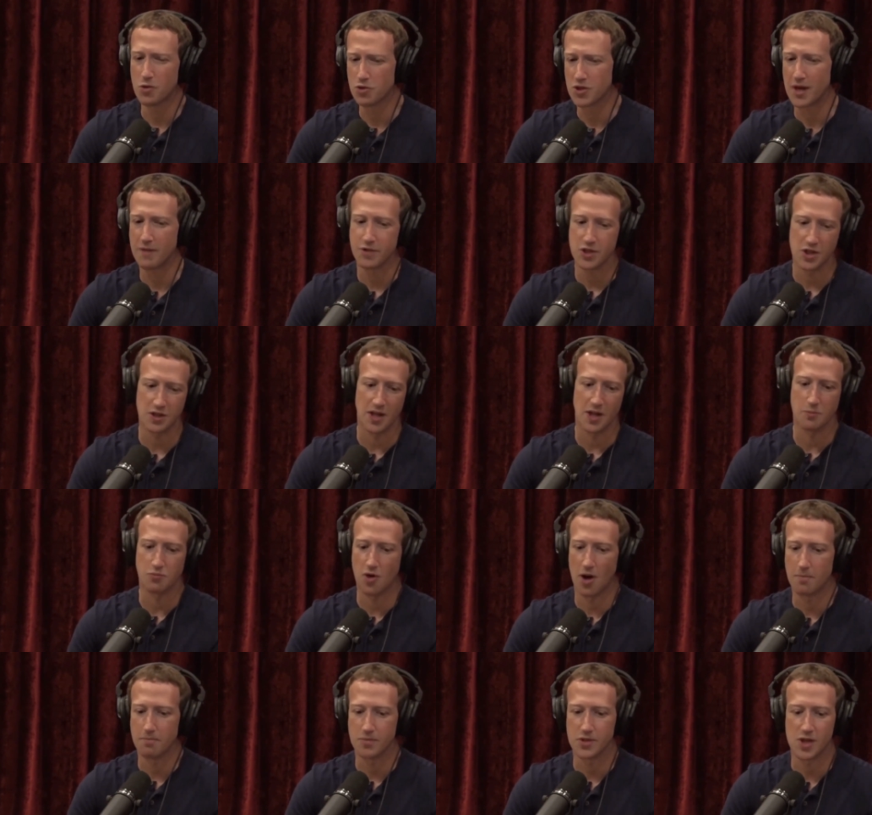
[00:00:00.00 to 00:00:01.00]
and there's obviously a
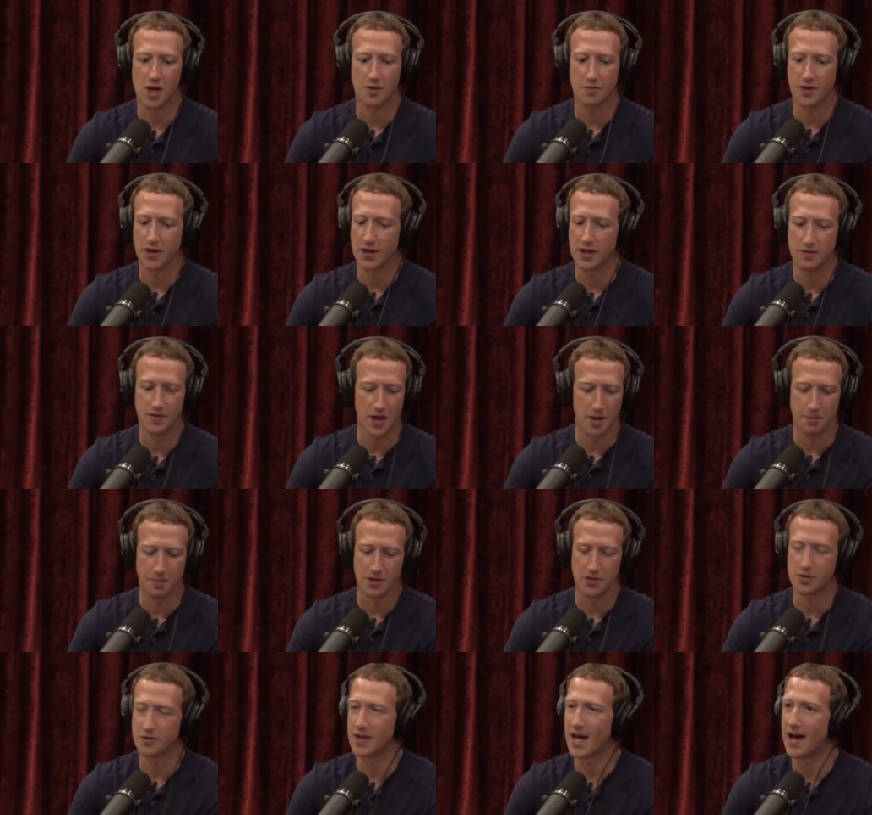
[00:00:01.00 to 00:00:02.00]
lot of problem solving
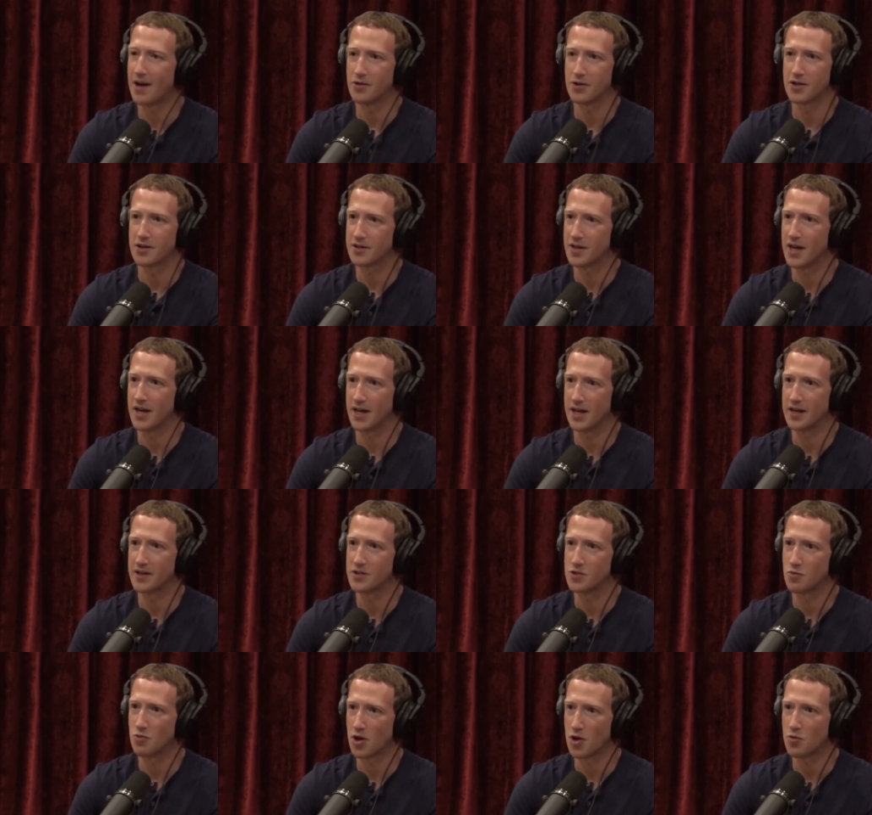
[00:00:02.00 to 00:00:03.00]
even up until now to kind
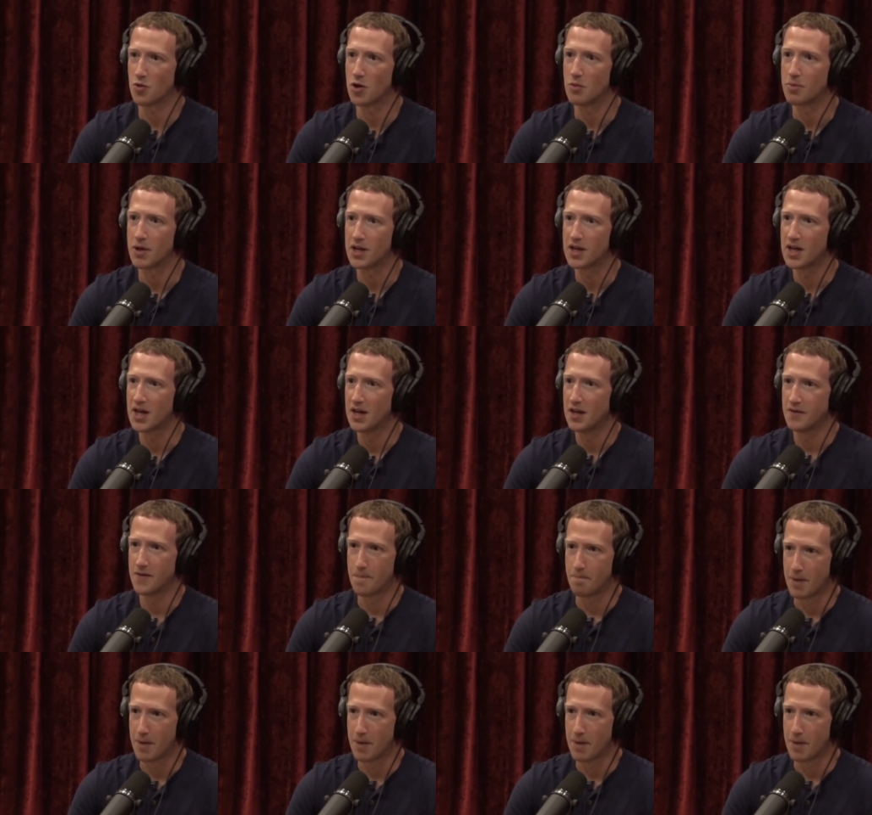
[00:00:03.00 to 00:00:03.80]
of get it to work well, but